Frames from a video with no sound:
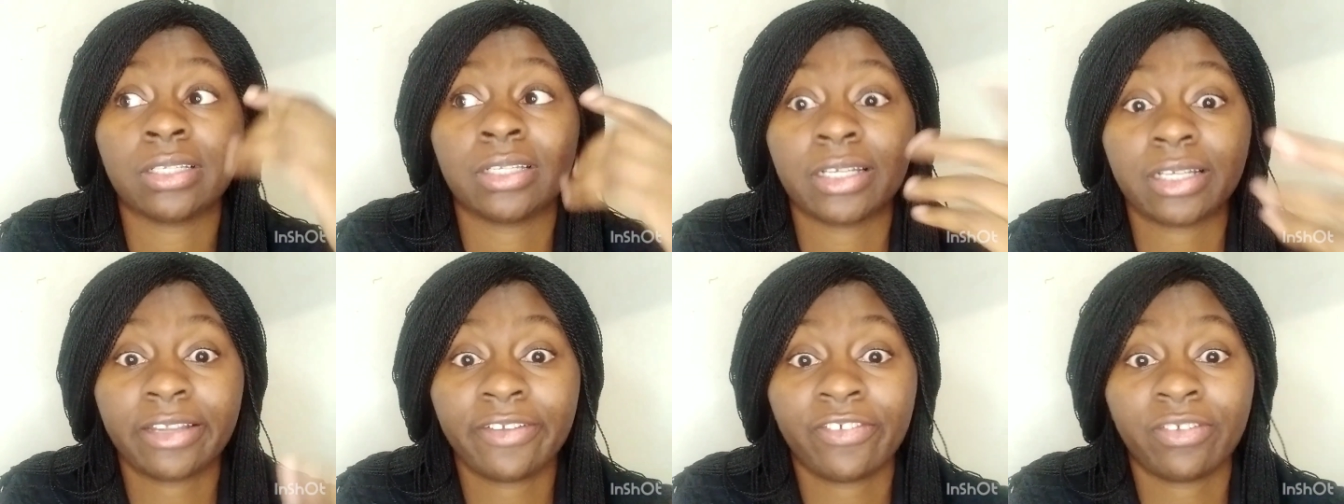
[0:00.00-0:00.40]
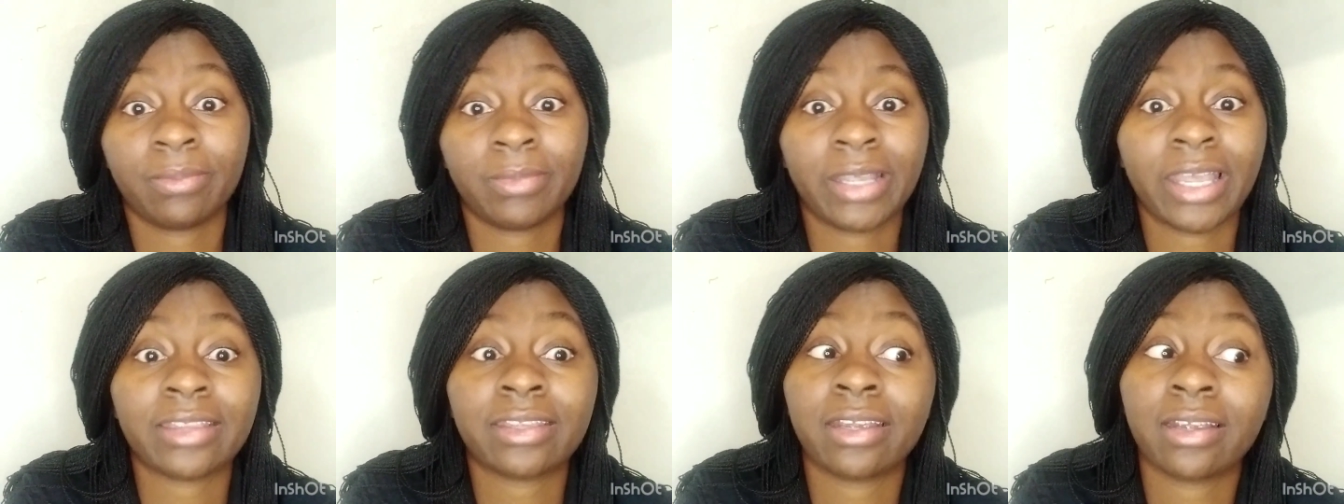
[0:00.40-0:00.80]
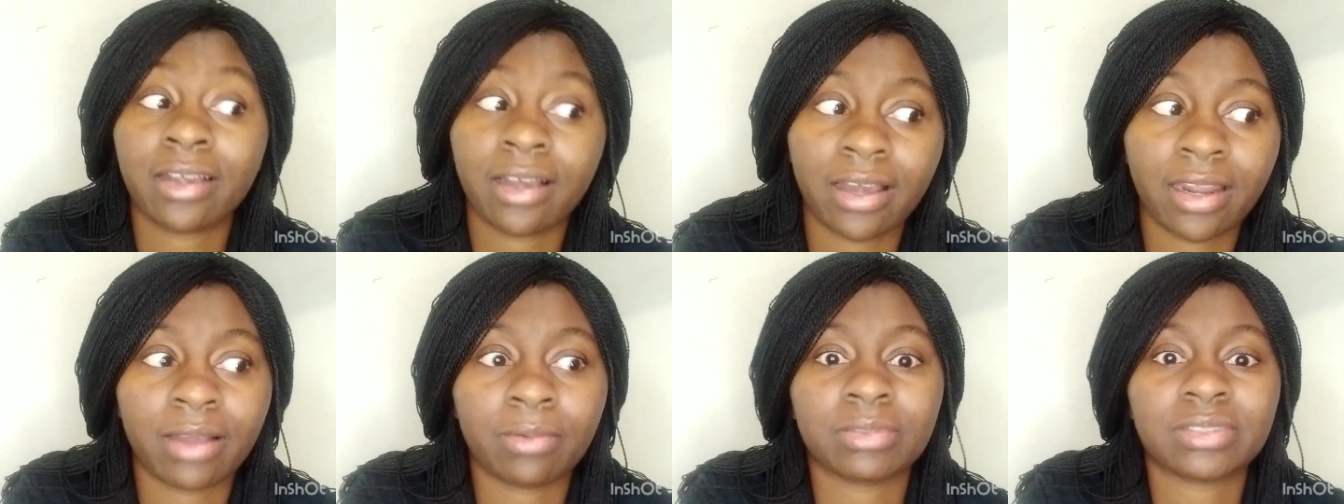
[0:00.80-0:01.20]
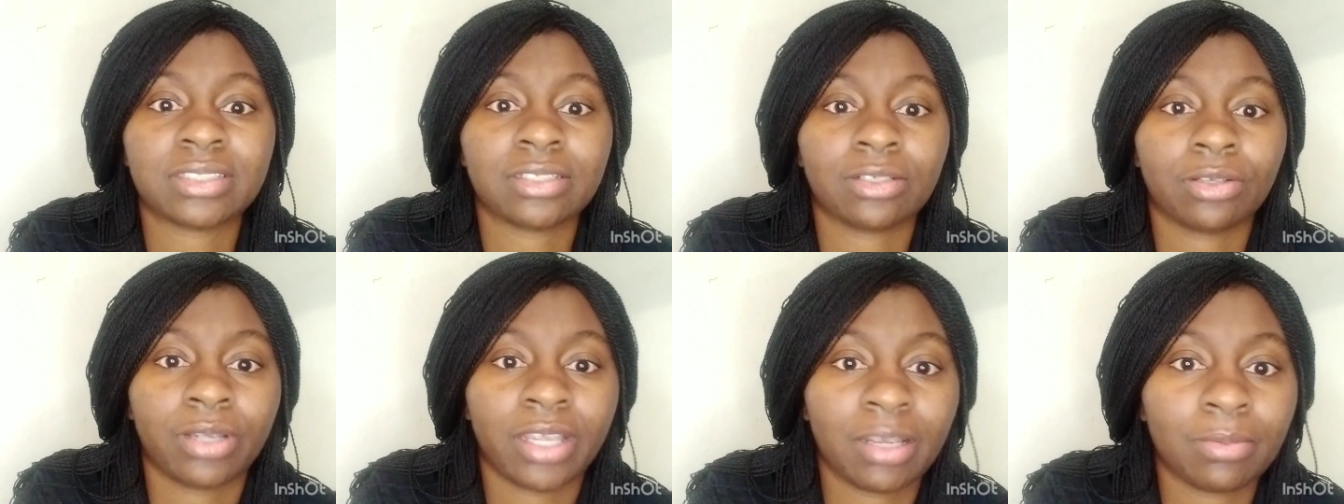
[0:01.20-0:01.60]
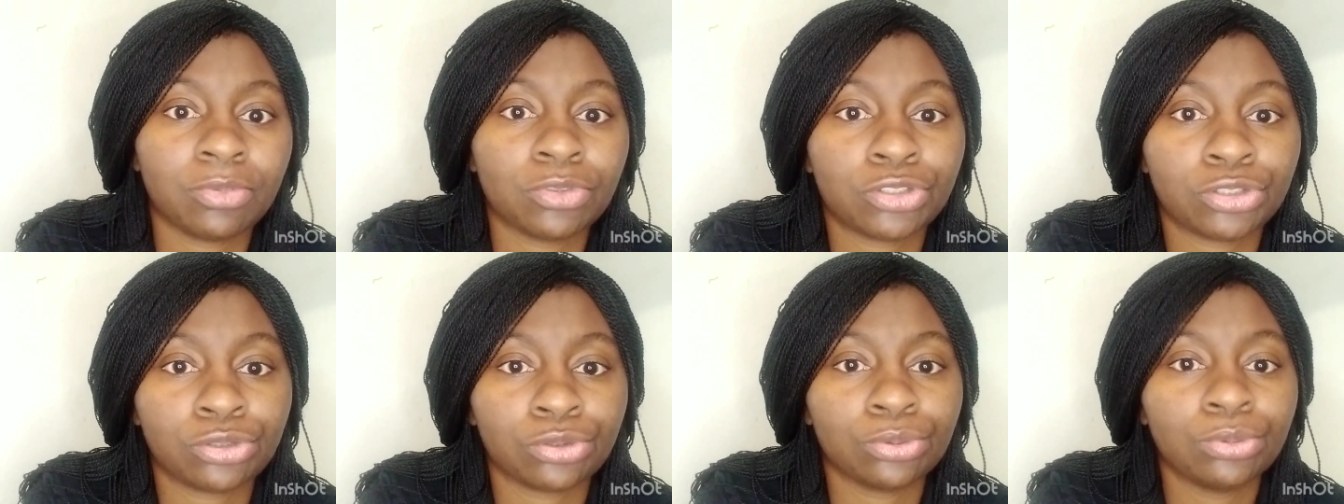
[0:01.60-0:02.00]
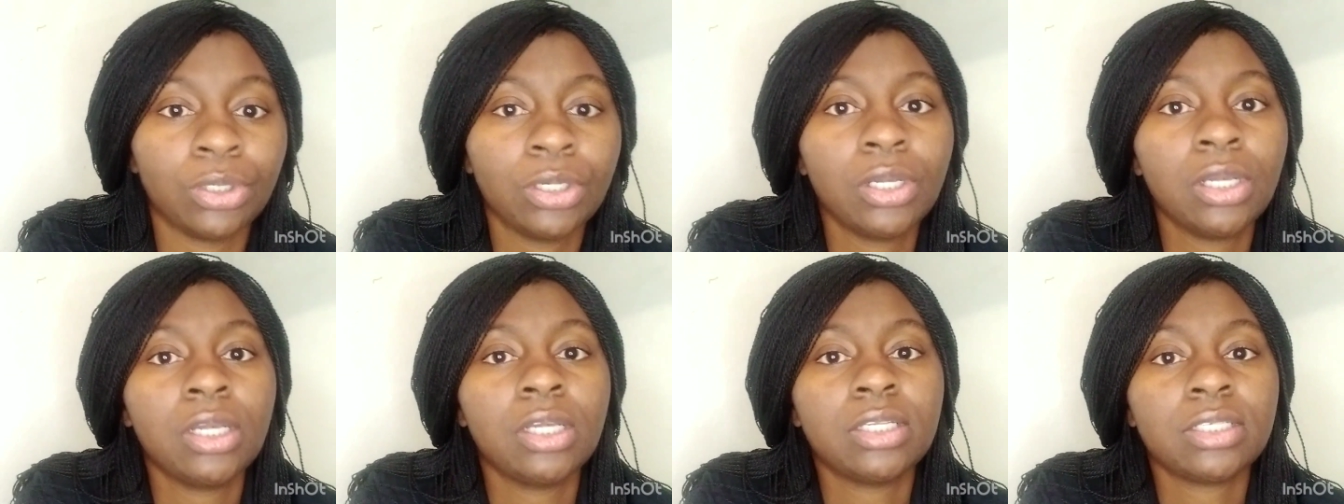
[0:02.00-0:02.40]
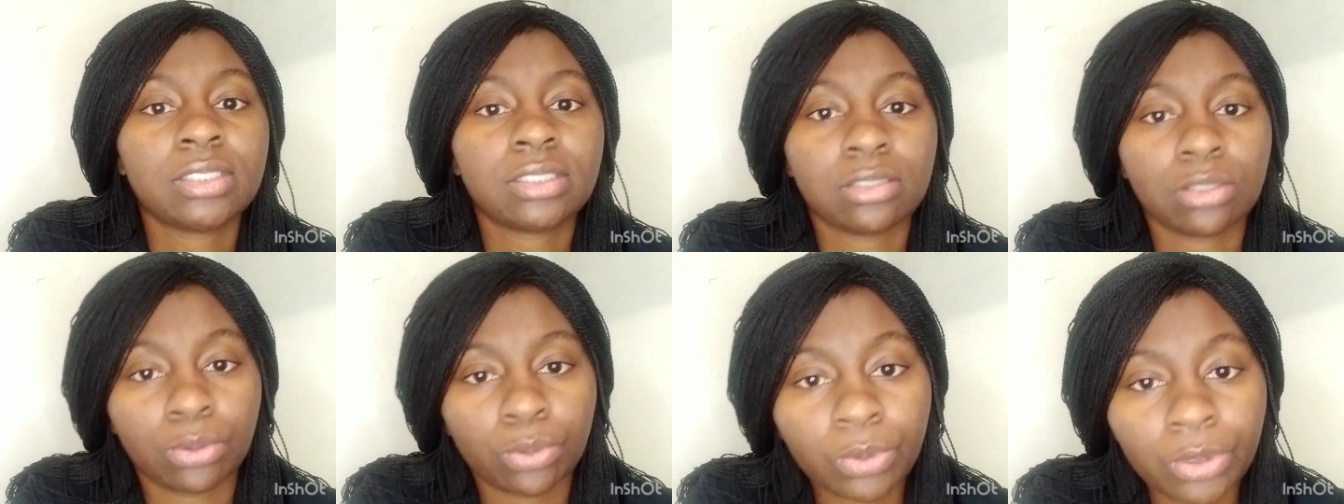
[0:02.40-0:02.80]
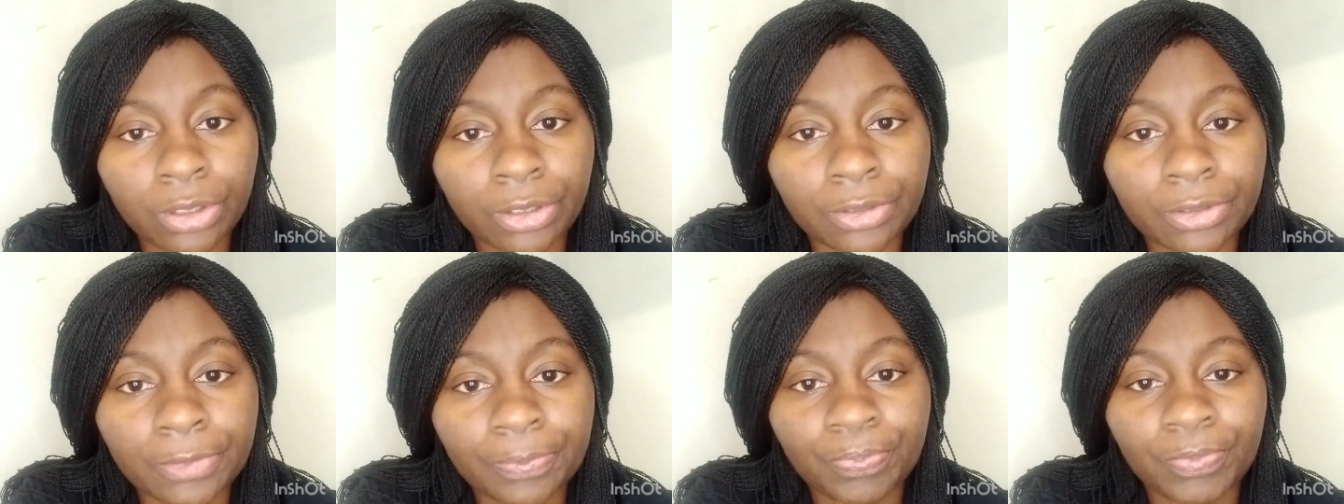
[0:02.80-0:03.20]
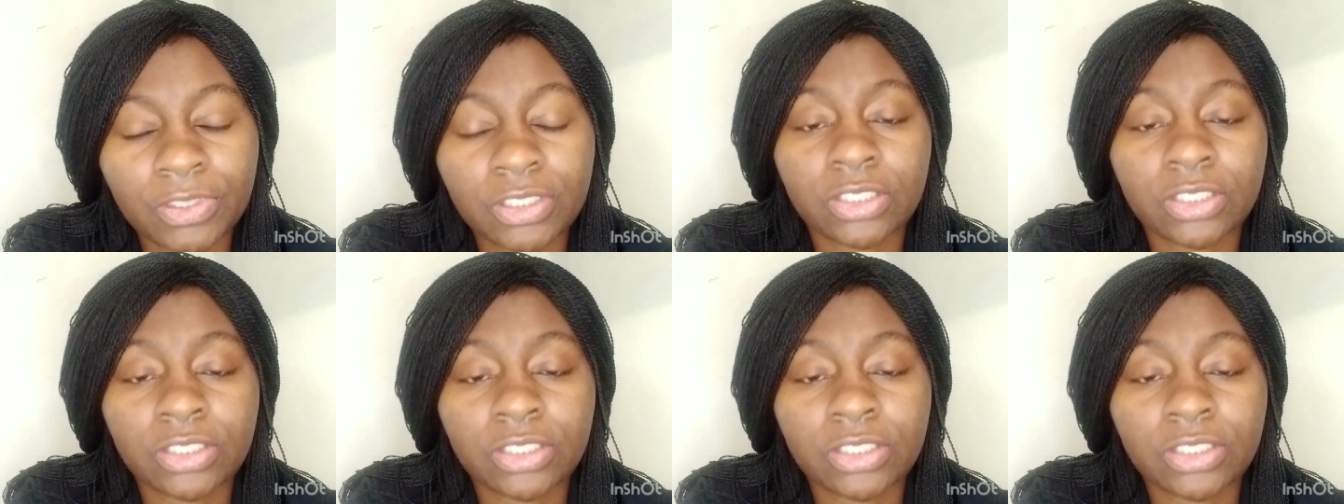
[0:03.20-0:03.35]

Lucky for me, I thank God I was still able to still work.